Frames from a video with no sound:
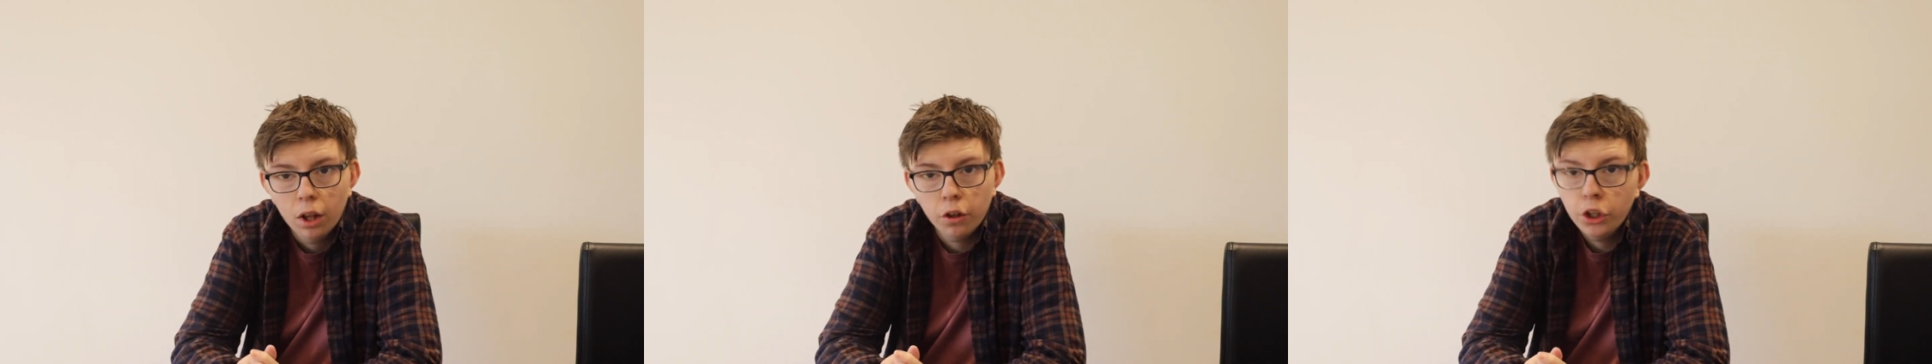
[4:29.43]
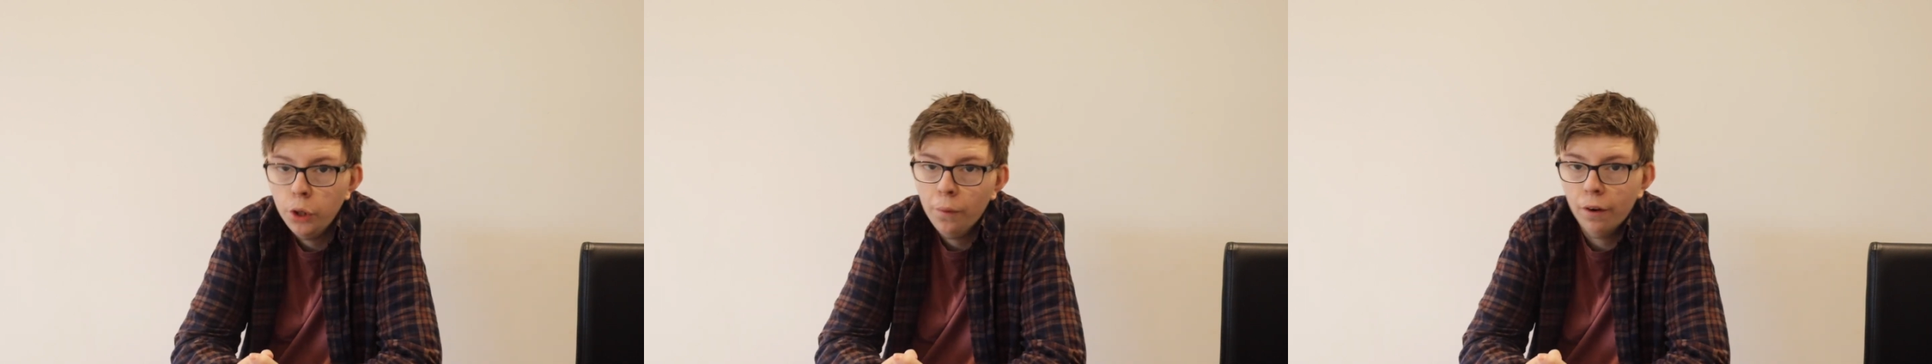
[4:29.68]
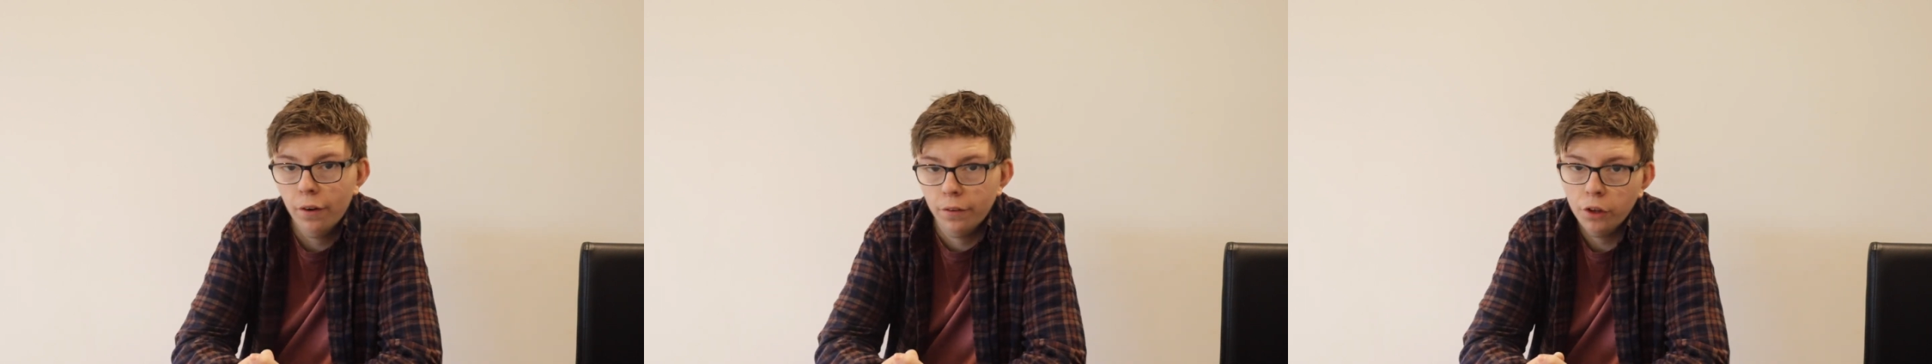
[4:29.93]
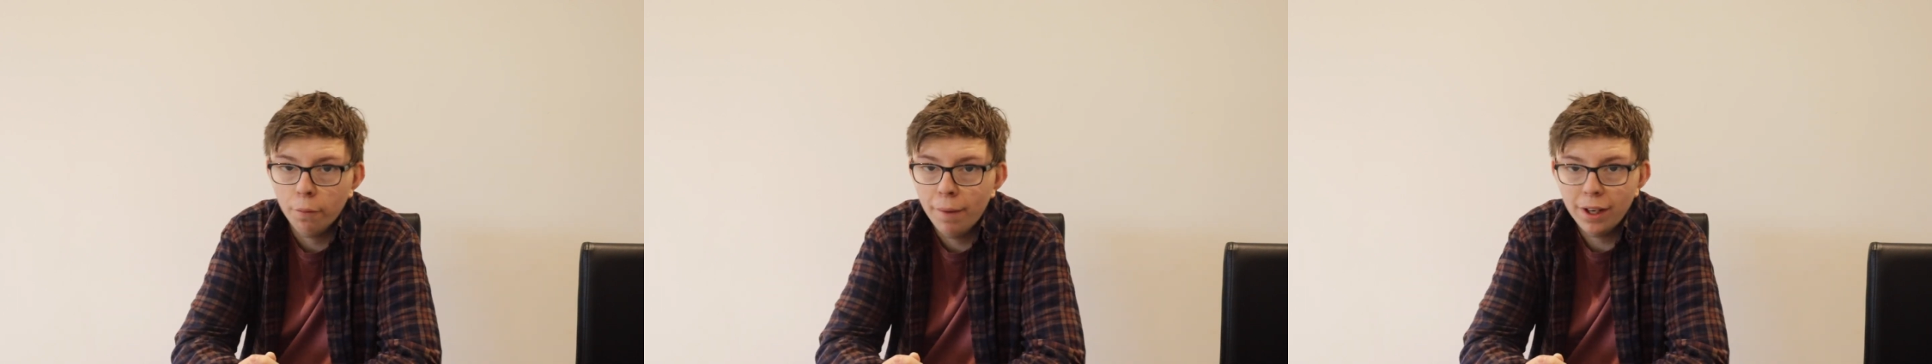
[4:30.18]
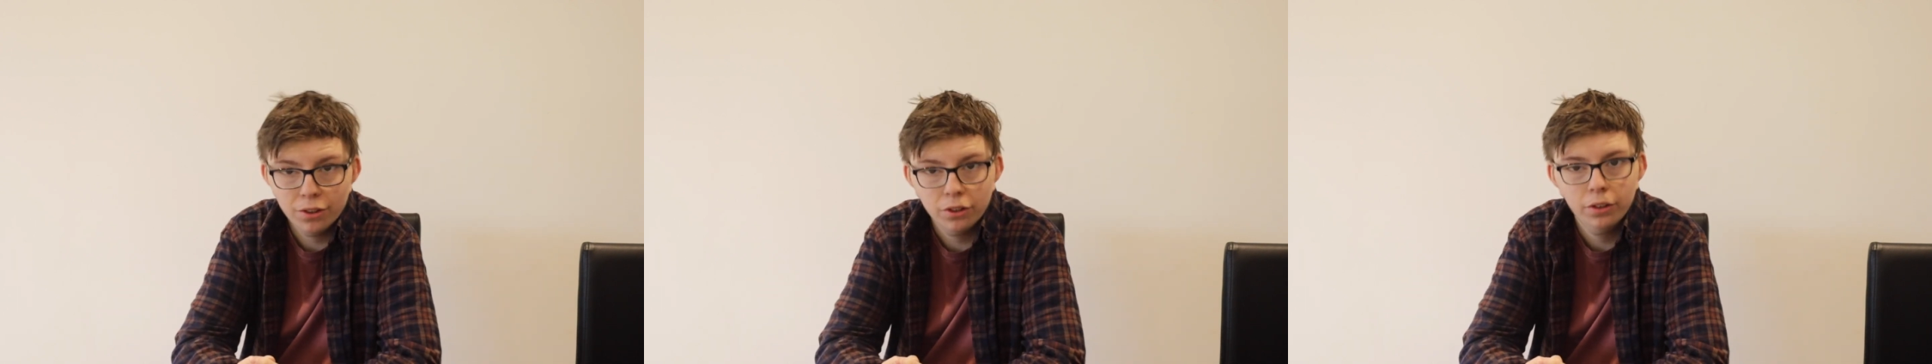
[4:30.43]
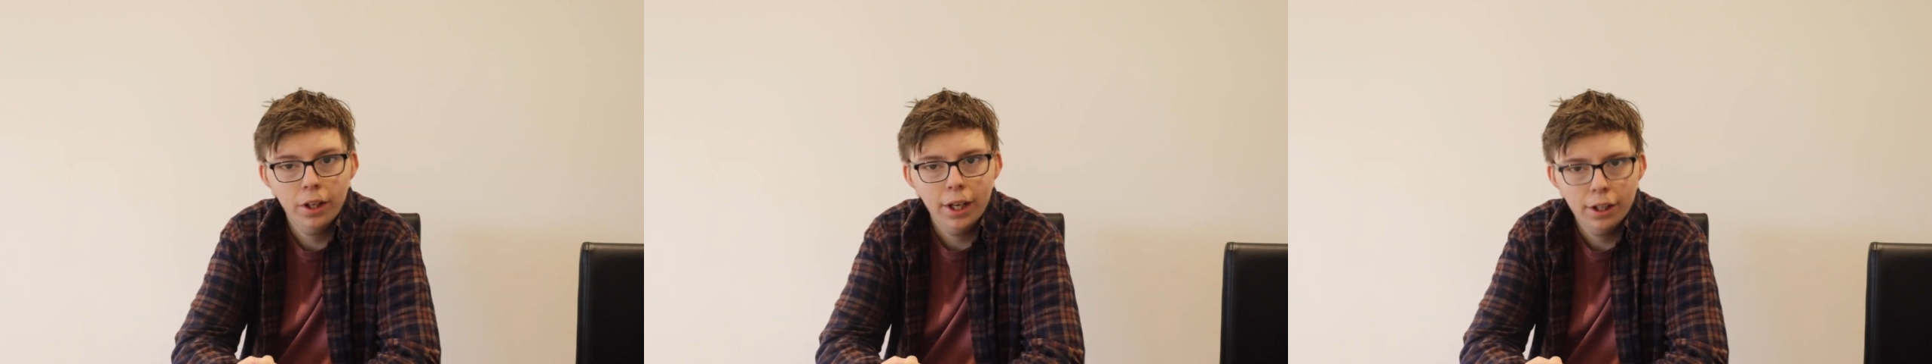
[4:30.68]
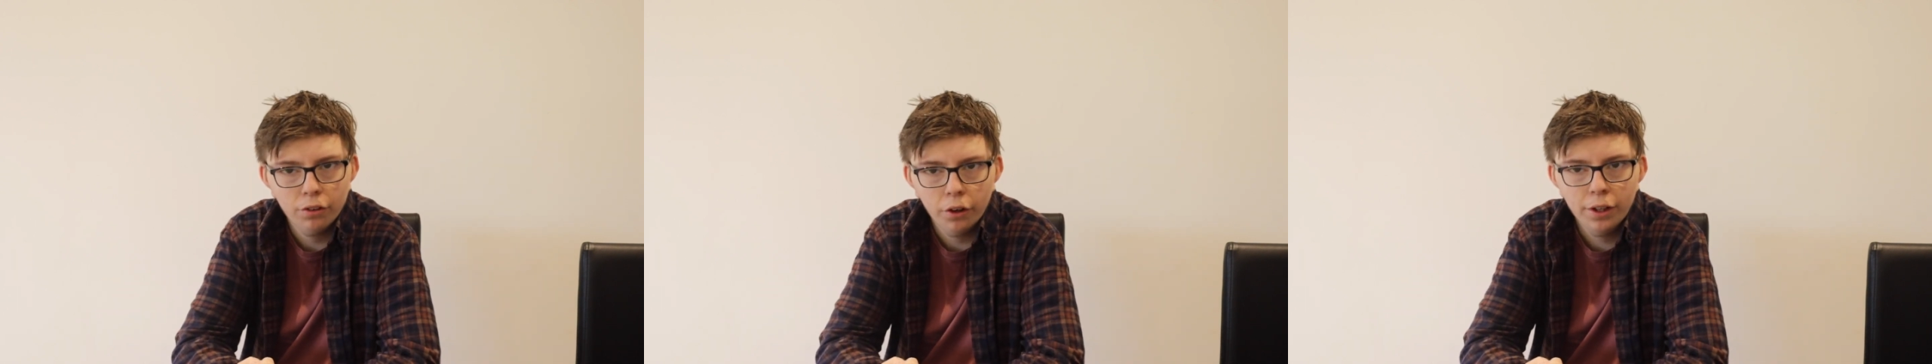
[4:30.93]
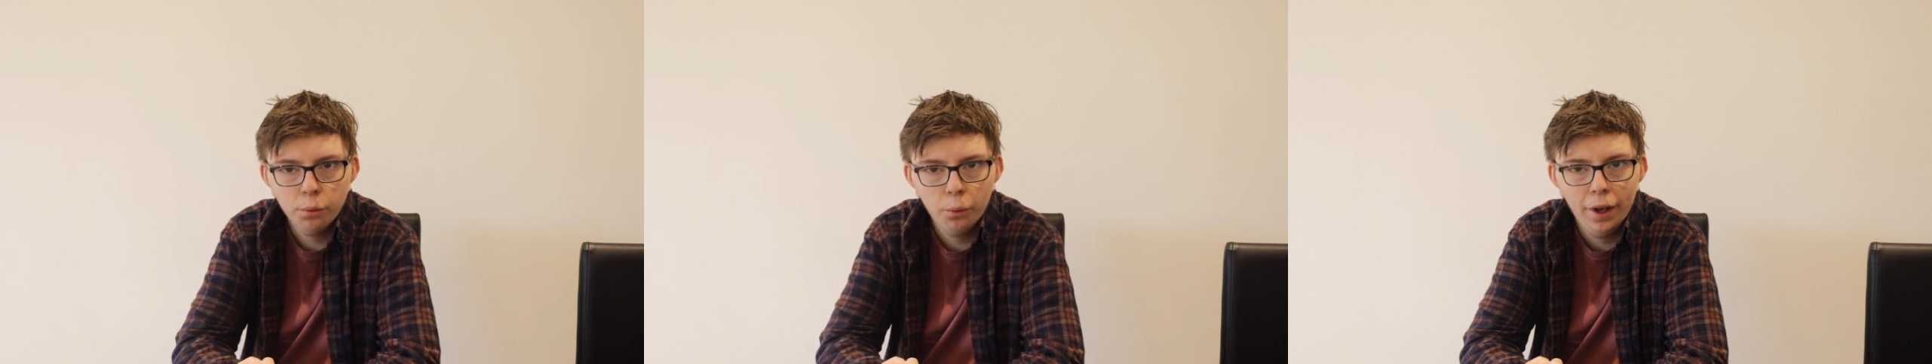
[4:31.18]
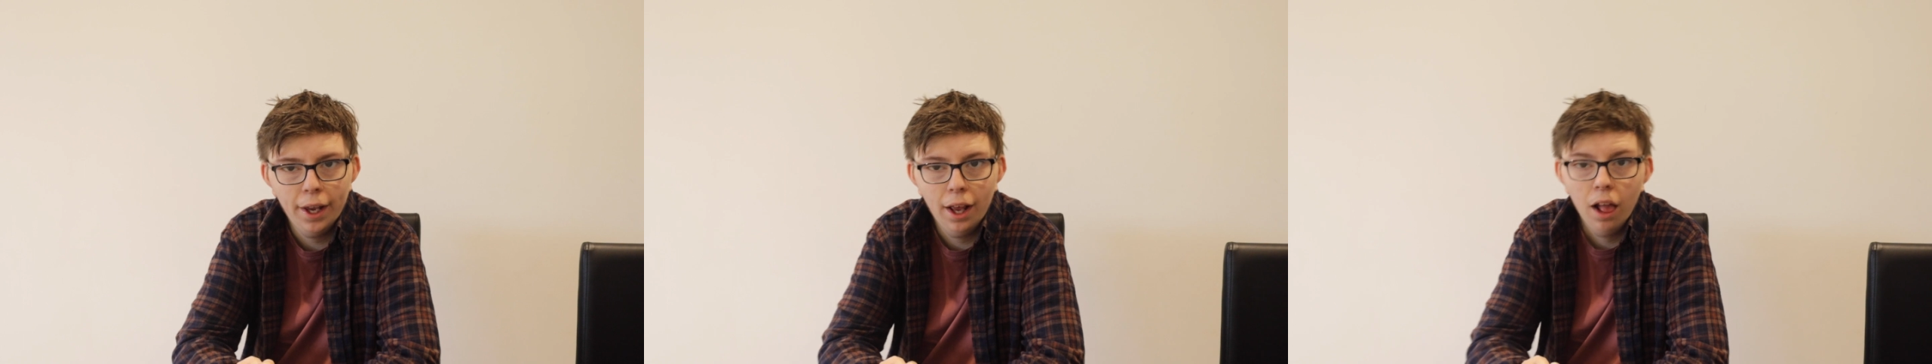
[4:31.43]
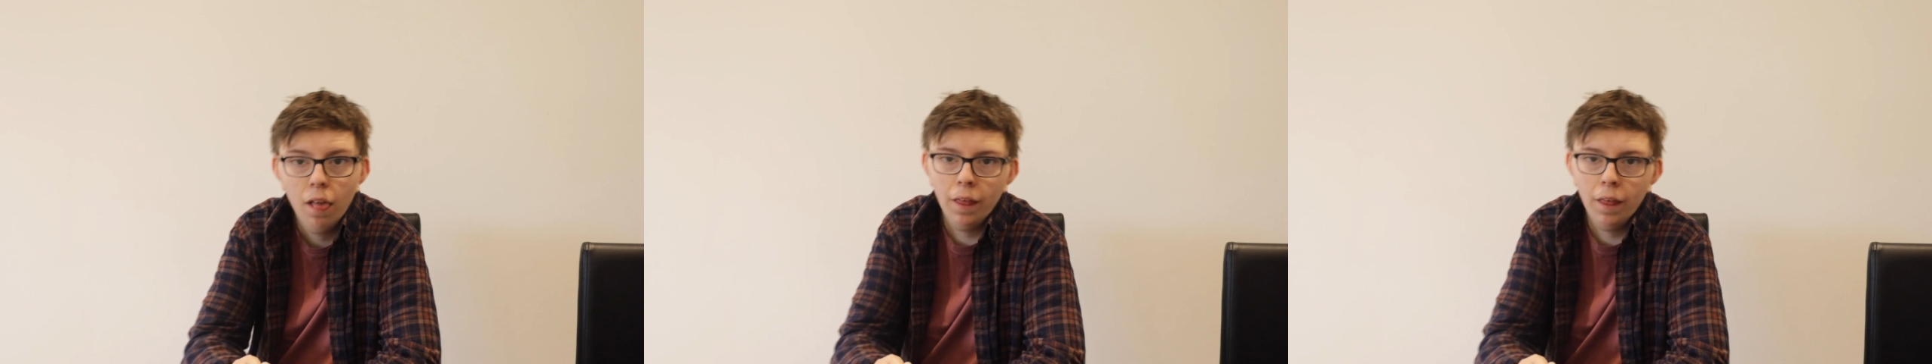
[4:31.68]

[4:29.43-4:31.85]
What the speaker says: The new era of Tom Mason is on its way.